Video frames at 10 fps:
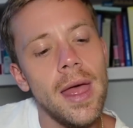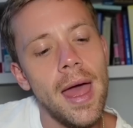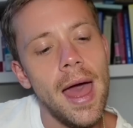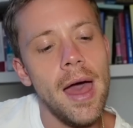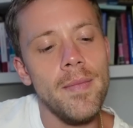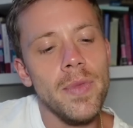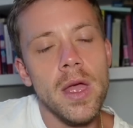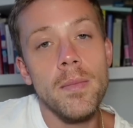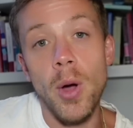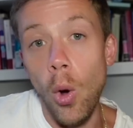Um,
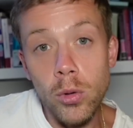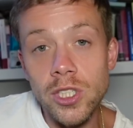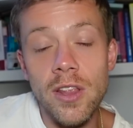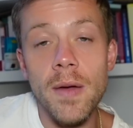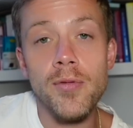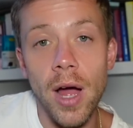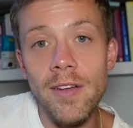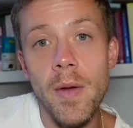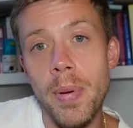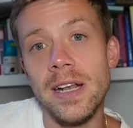but also, their
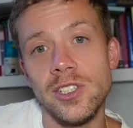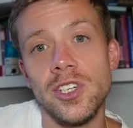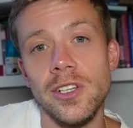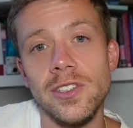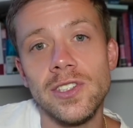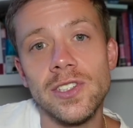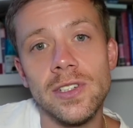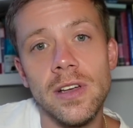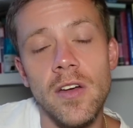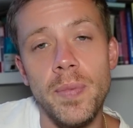private pensions
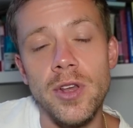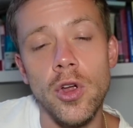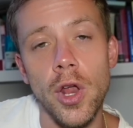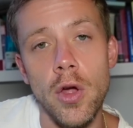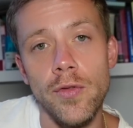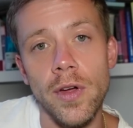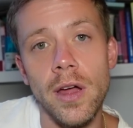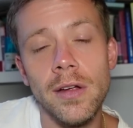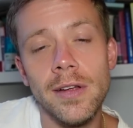have been done over.